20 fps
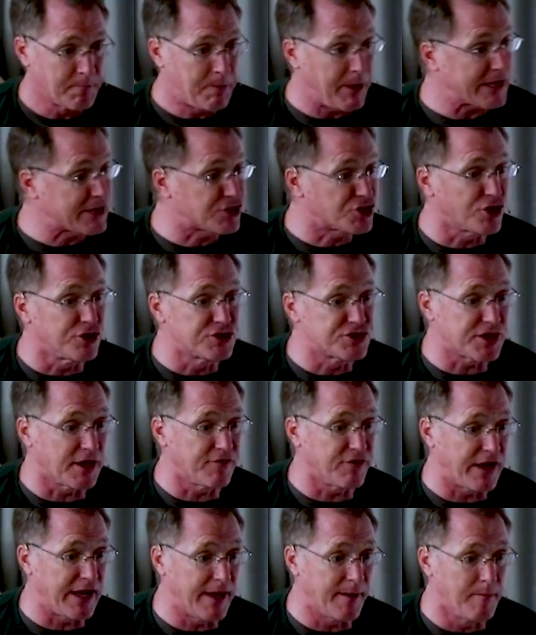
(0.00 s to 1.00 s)
Pictures
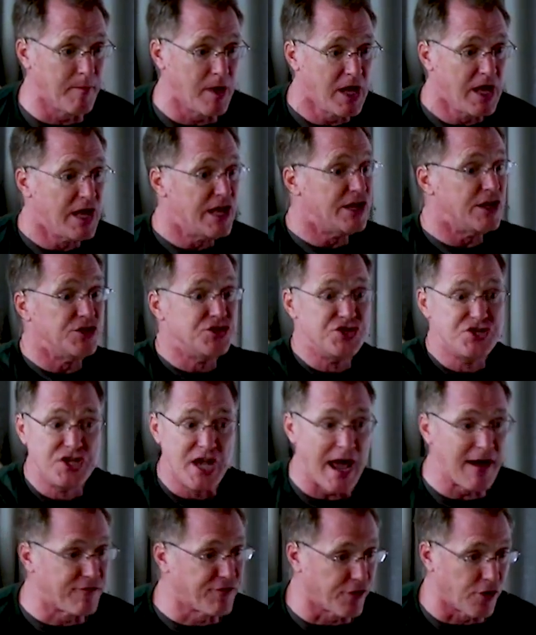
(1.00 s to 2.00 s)
of him
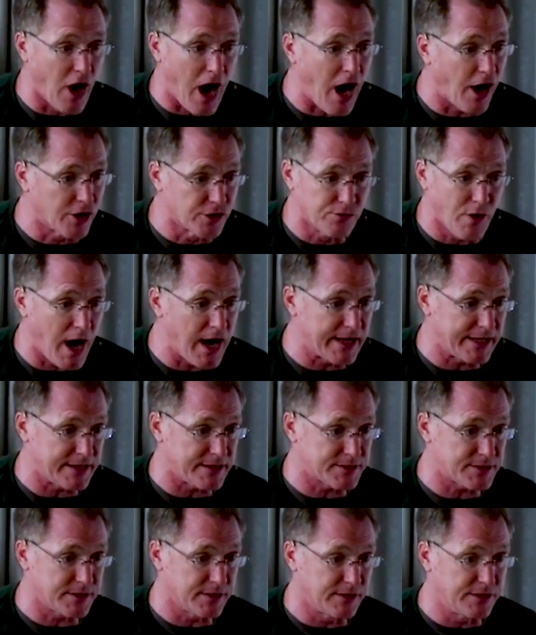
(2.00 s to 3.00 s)
never are
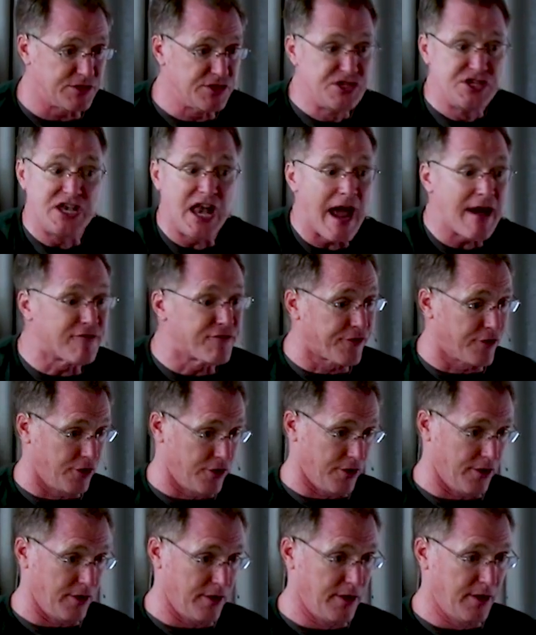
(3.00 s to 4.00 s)
right. Never.
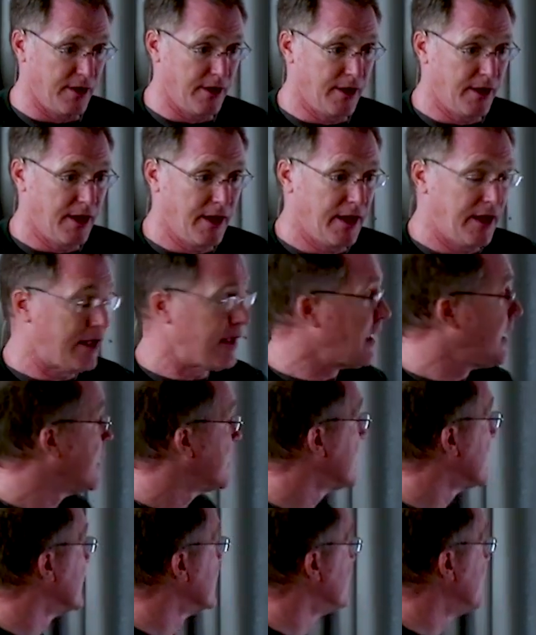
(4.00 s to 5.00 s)

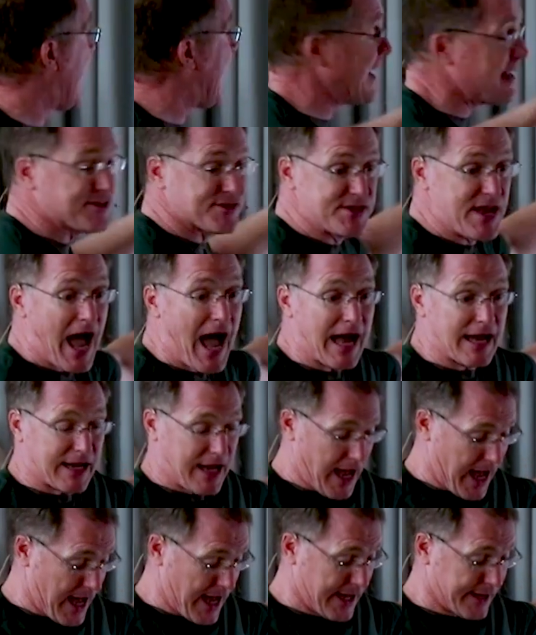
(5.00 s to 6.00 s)
That is
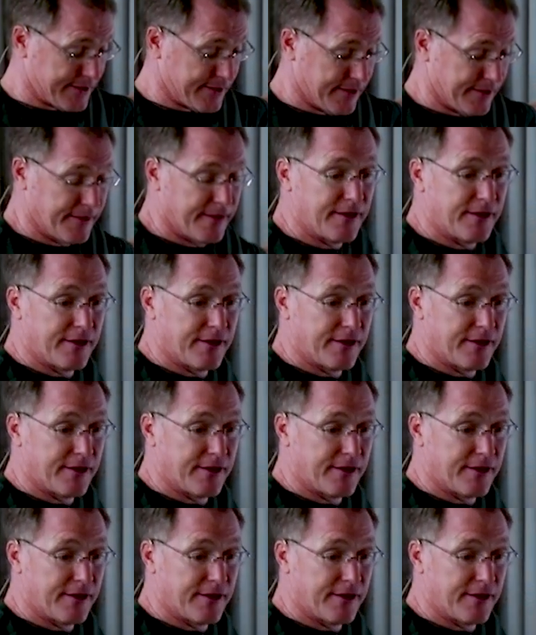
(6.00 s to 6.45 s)
not God.